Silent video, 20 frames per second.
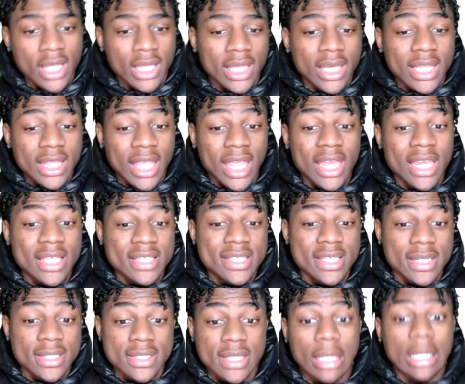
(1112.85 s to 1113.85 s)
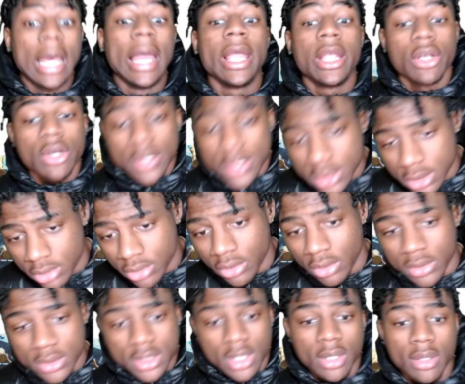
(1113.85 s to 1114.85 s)
Look at the ending sentence. The Lakers
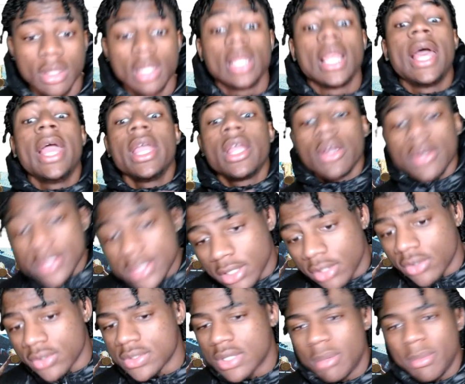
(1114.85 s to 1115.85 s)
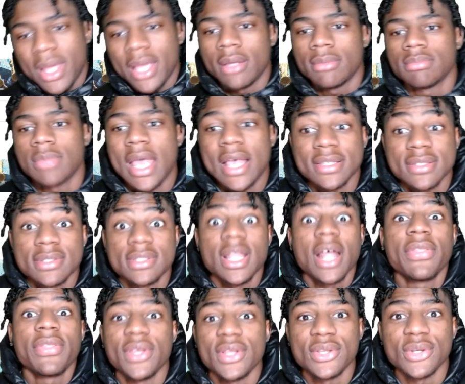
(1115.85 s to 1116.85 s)
lose. Lakers lose. So I'm like, has
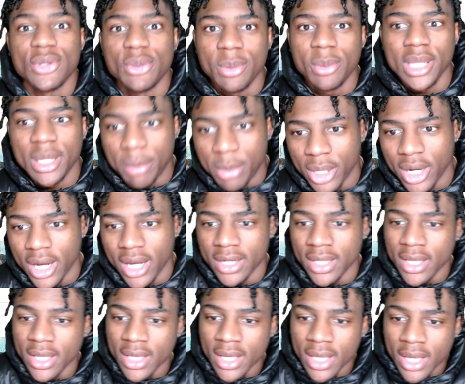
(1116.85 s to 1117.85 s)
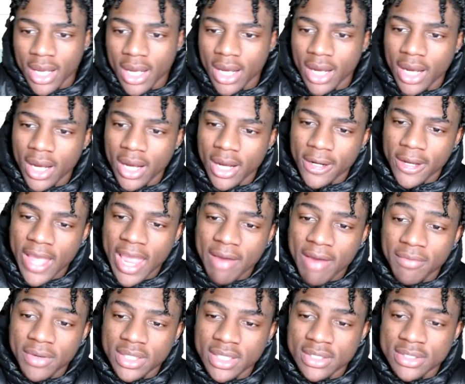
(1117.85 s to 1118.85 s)
nothing to do with LeBron. Uh,
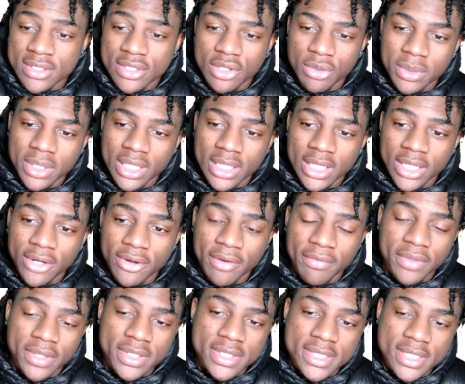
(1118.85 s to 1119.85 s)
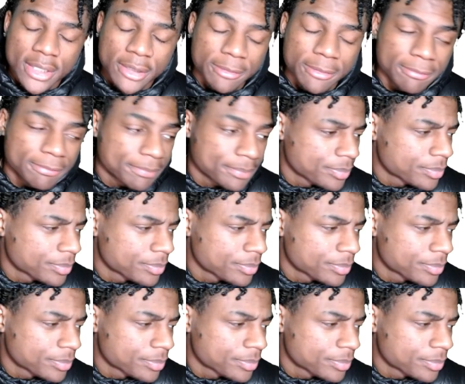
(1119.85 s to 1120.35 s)
everything to do with the leader of the team.